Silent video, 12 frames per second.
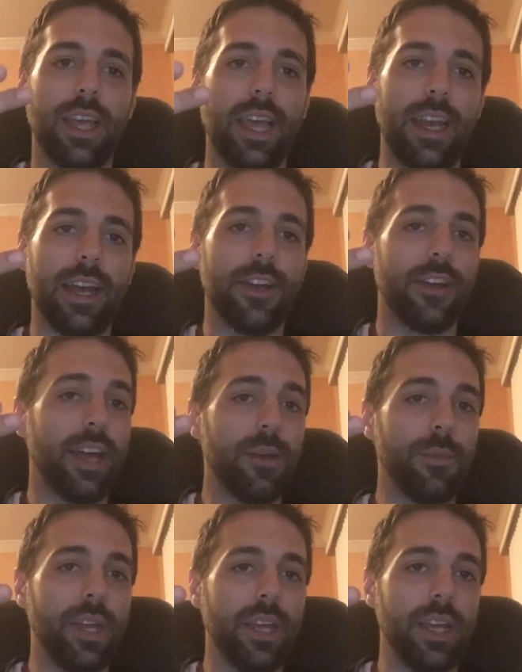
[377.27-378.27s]
And now your
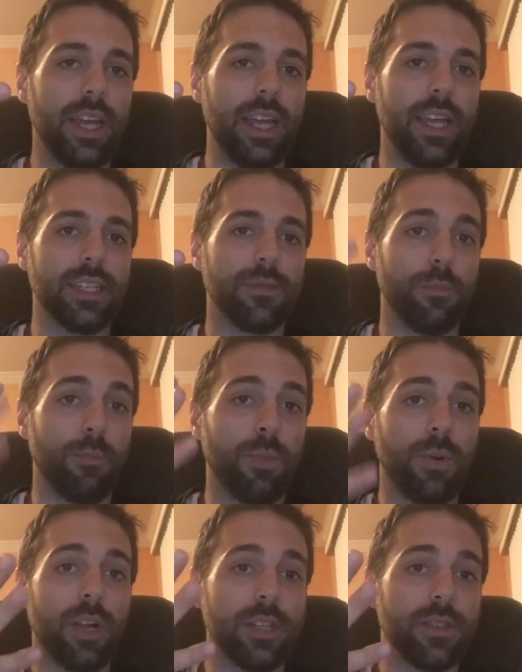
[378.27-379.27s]
enemy is
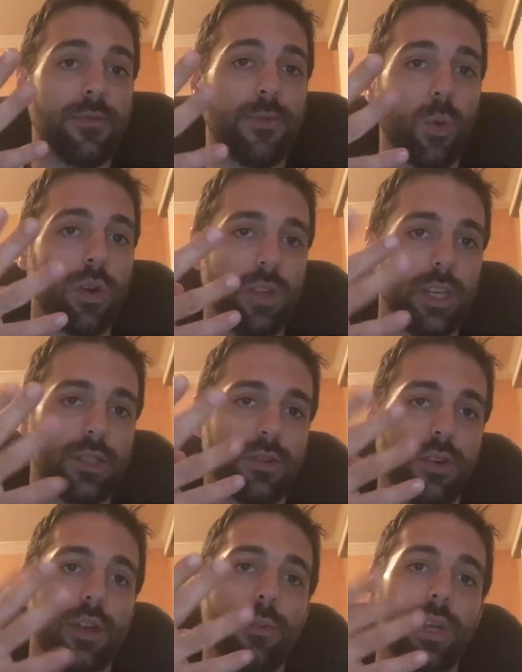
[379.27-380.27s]
plus 4 elixir
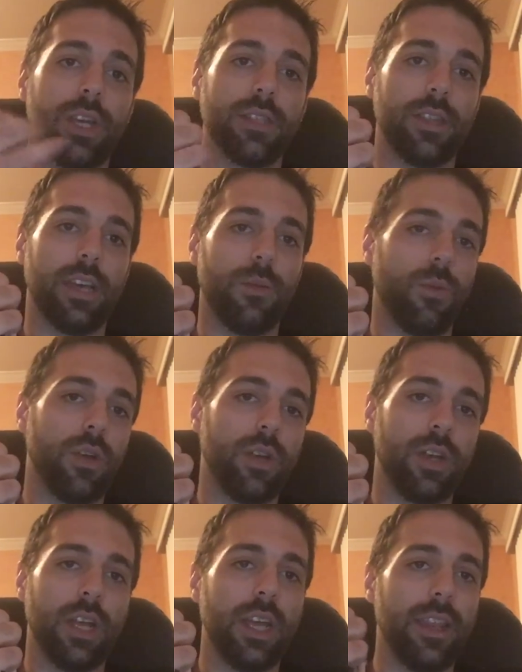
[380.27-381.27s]
on you because of that
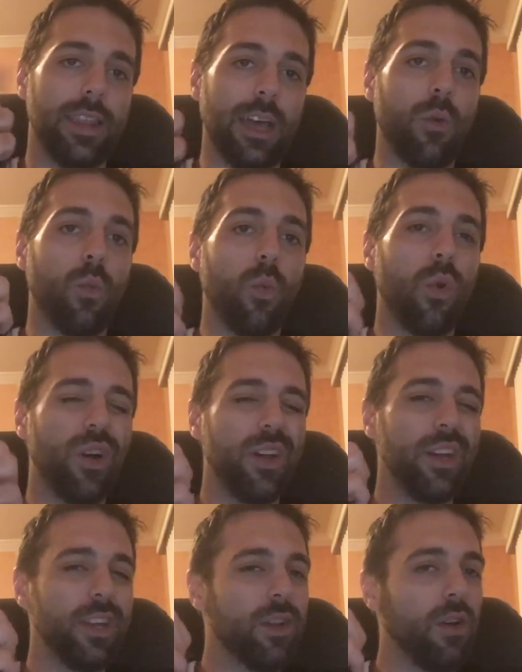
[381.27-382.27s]
one
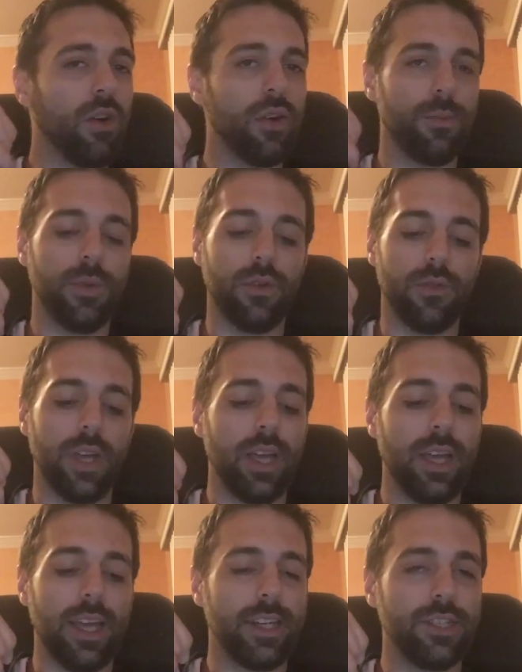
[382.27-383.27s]
card move.
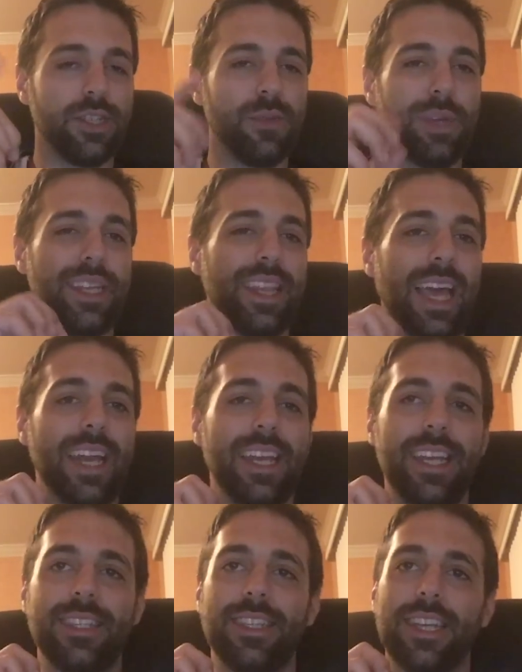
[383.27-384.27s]
It shouldn't be that
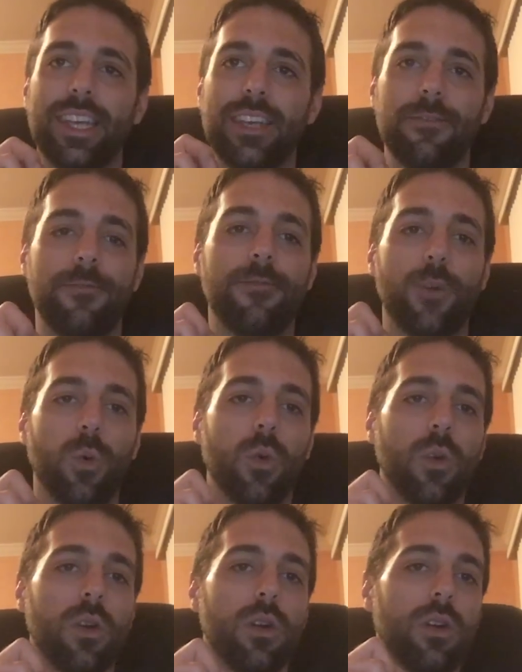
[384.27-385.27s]
easy to get
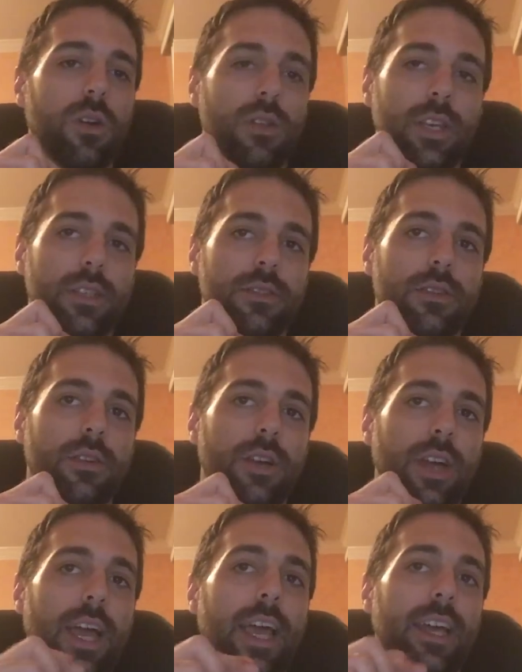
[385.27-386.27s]
4 elixir
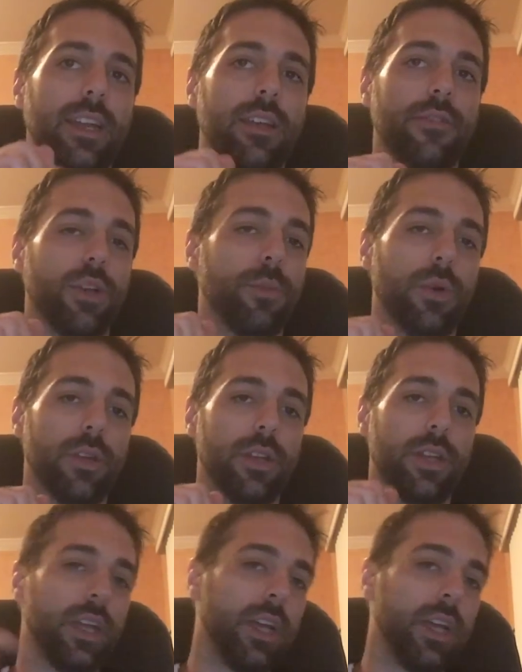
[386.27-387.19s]
ahead of your opponent.